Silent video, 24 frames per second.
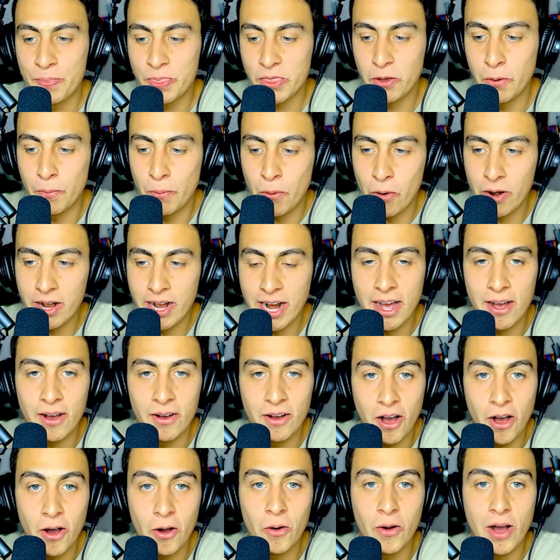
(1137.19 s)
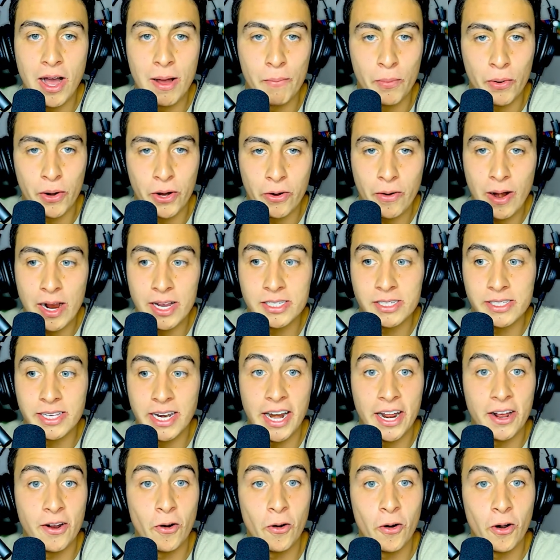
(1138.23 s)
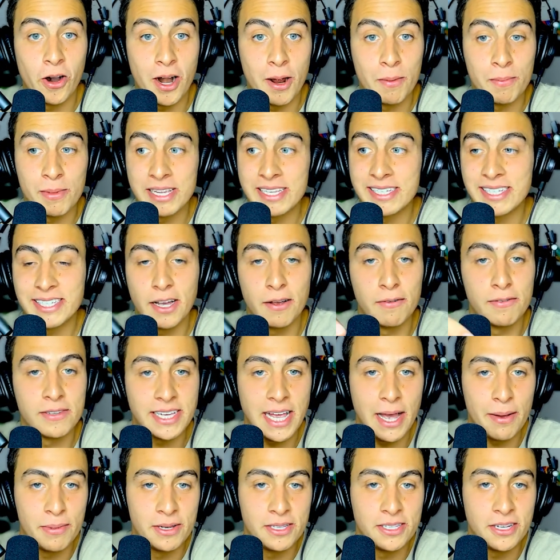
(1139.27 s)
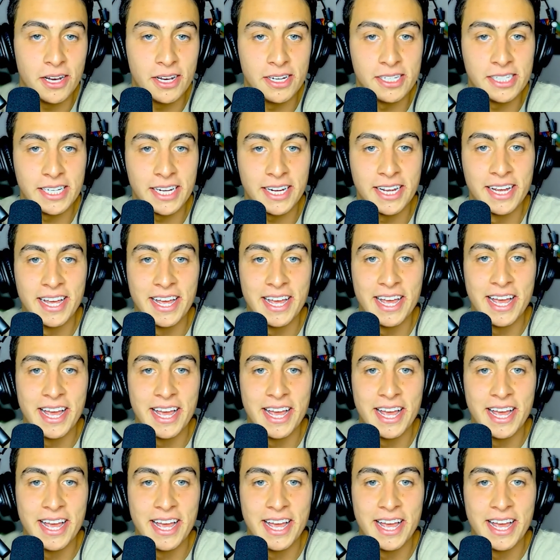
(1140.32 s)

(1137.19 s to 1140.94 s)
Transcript: you point out, "Oh, I'm procrastinating or I'm self-sabotaging."